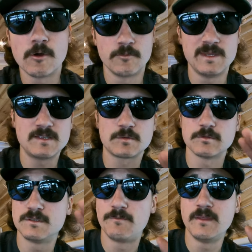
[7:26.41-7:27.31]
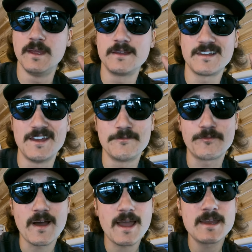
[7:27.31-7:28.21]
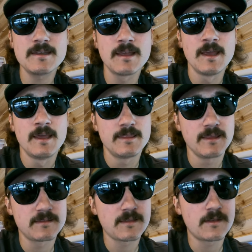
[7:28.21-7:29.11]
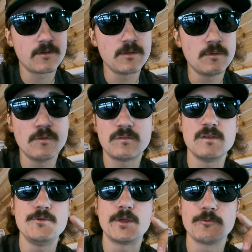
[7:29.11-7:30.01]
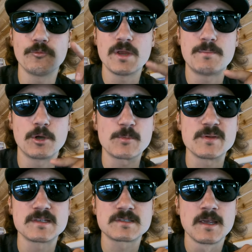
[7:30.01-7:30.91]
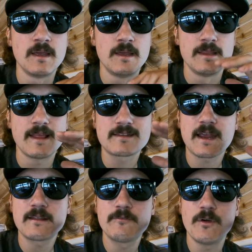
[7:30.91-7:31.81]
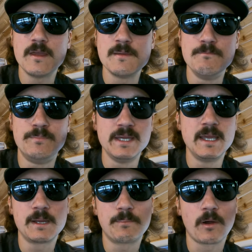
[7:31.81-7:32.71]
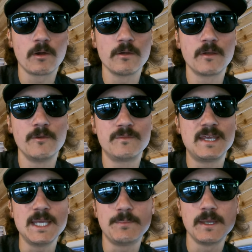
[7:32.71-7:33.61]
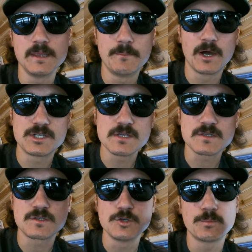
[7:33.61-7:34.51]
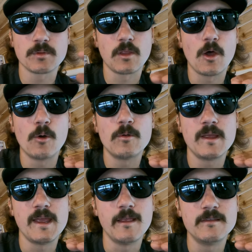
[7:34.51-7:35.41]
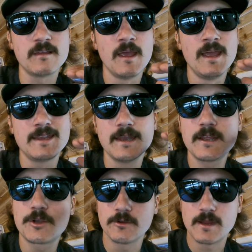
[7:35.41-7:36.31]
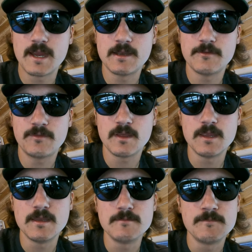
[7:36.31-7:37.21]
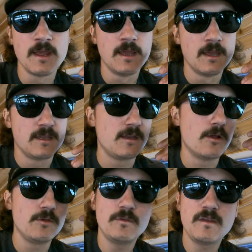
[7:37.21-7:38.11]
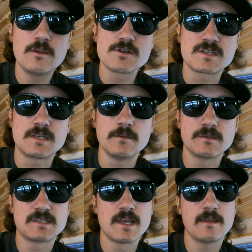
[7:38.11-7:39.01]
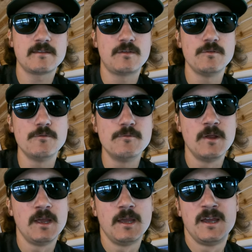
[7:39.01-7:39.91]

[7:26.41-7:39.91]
Go, these sorts of things, and find things that are used and you can repurpose. That's kind of a big part of keeping the budget super low, is getting creative and, you know, using your skill set to